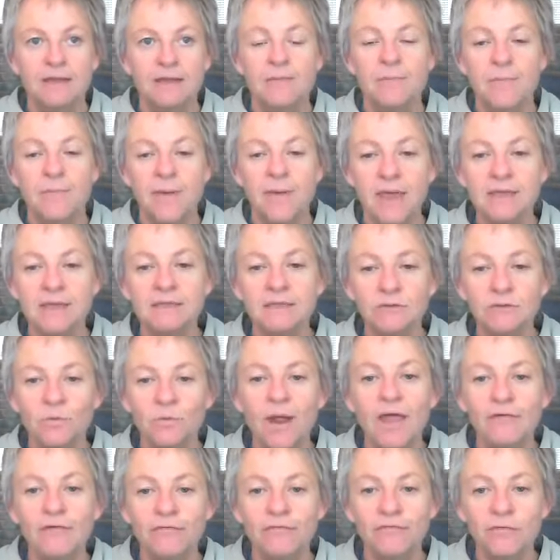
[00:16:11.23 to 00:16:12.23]
the best
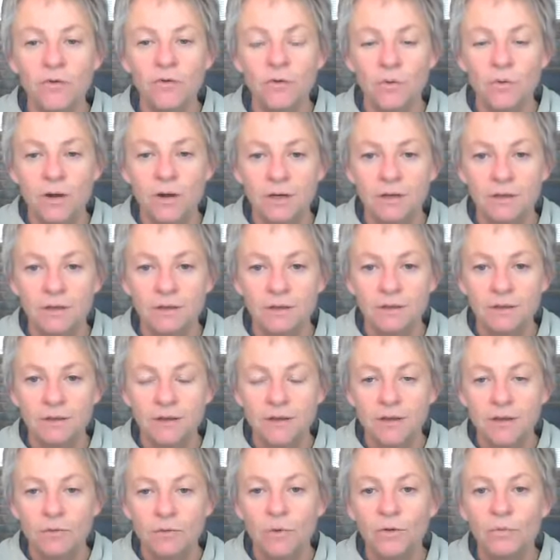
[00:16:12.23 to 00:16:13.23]
way forward,
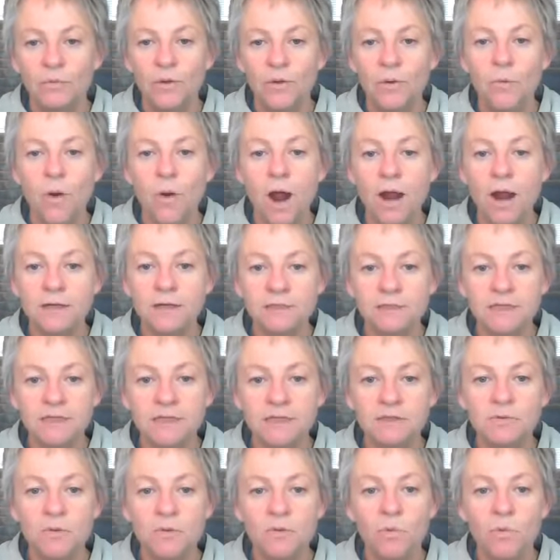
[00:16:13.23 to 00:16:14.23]
what we want
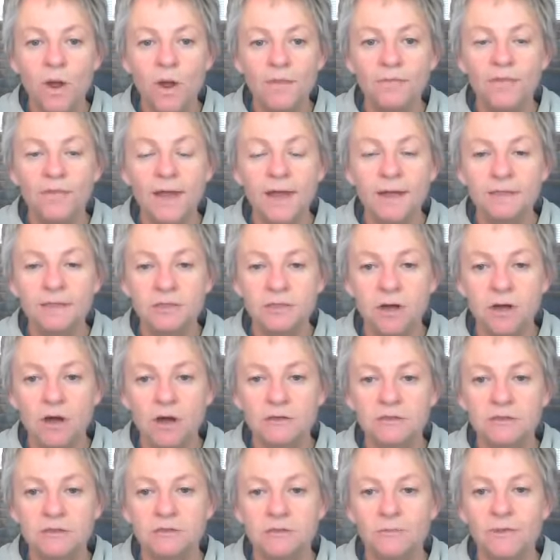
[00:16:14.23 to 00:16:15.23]
is we want that
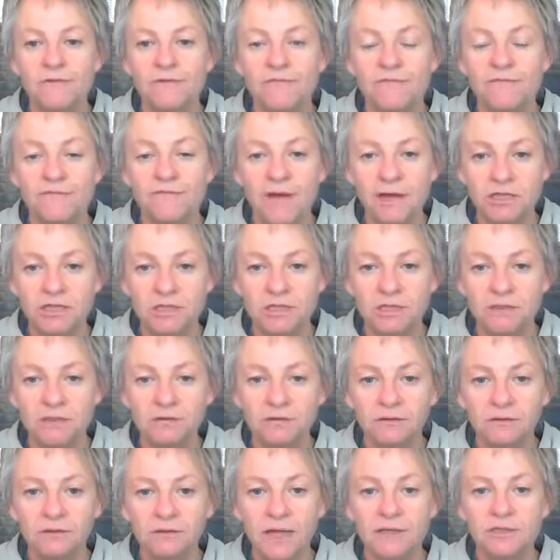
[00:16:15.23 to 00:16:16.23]
dog to be
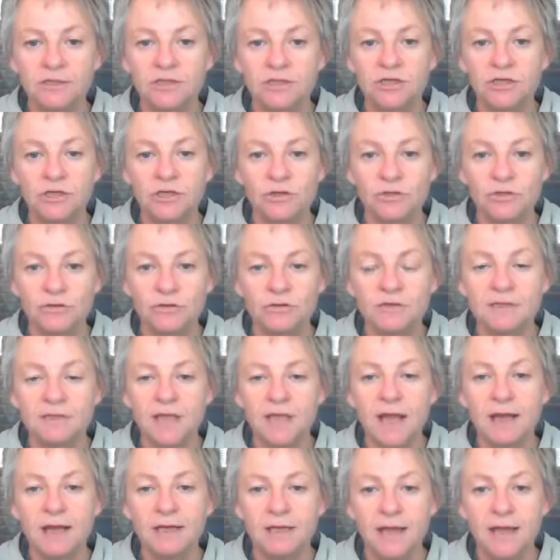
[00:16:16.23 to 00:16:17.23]
functional and to
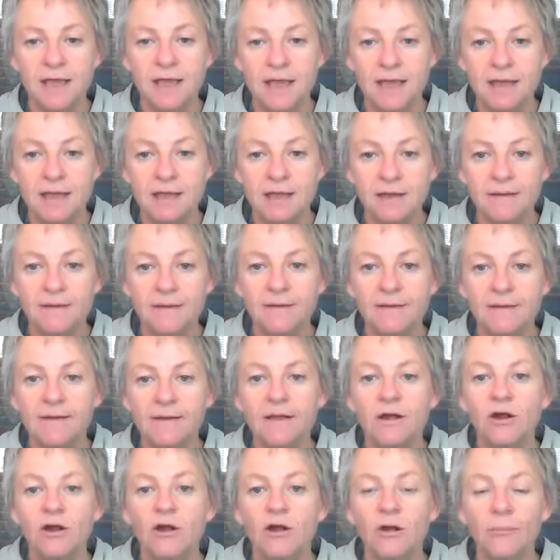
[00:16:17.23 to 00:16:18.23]
use that leg
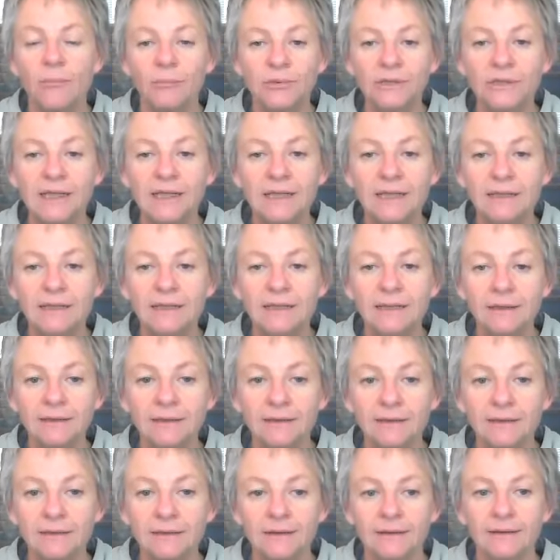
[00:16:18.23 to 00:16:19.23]

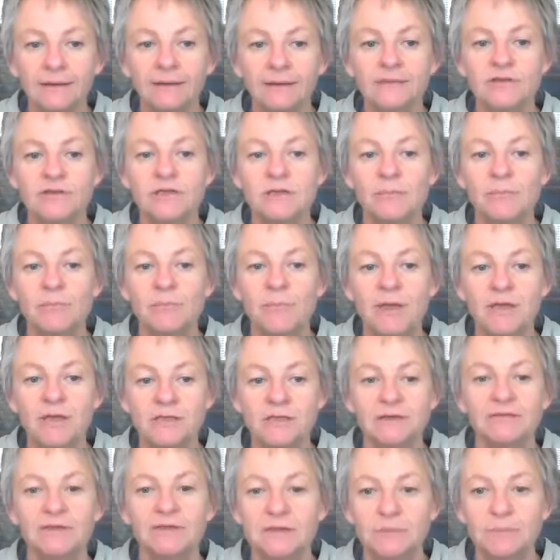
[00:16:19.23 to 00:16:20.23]
completely to the
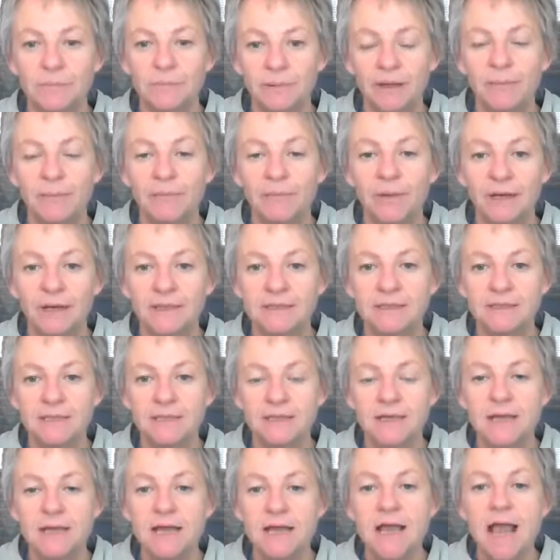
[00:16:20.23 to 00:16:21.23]
best of its
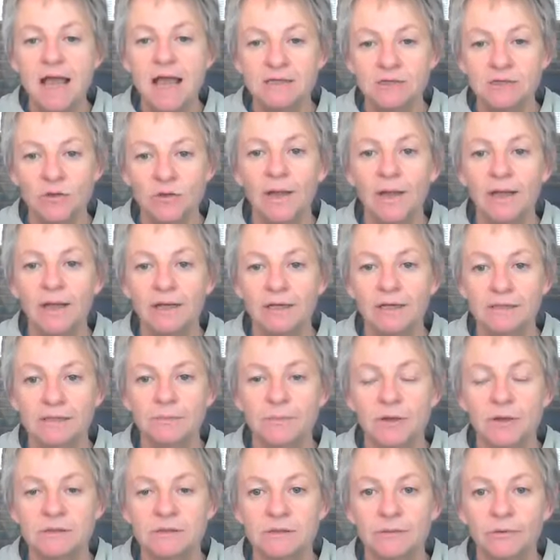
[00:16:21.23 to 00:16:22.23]
ability as quickly
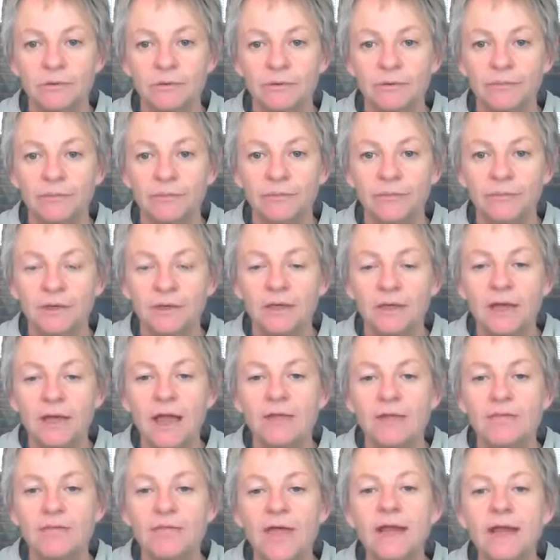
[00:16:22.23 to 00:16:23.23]
as possible.
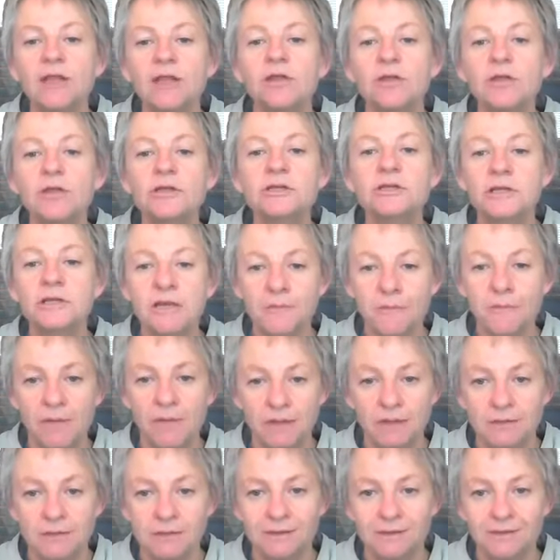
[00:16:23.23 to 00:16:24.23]
And that usually
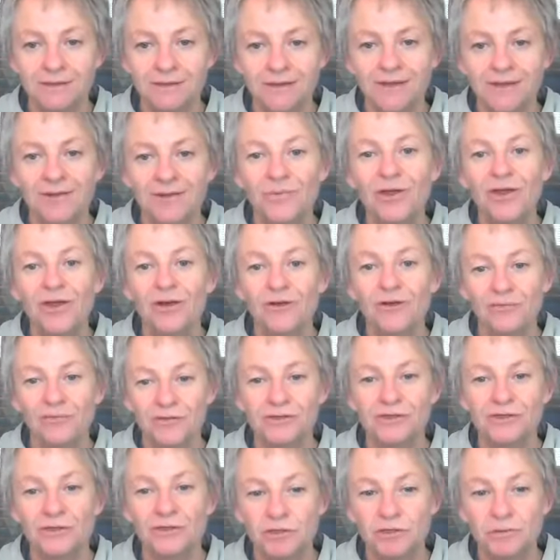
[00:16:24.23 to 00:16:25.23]
means we go
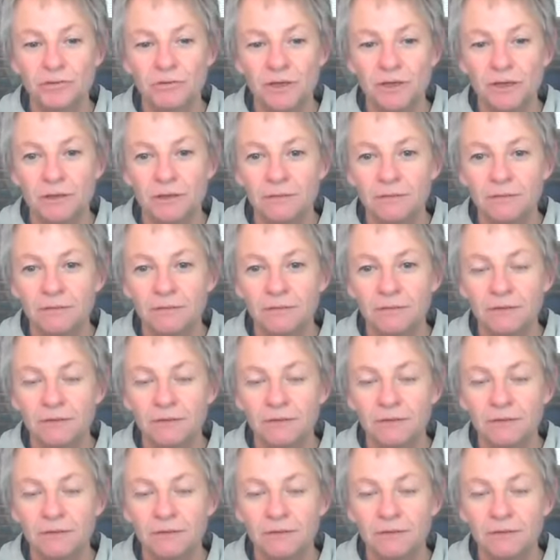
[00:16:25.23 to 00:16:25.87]
for surgery.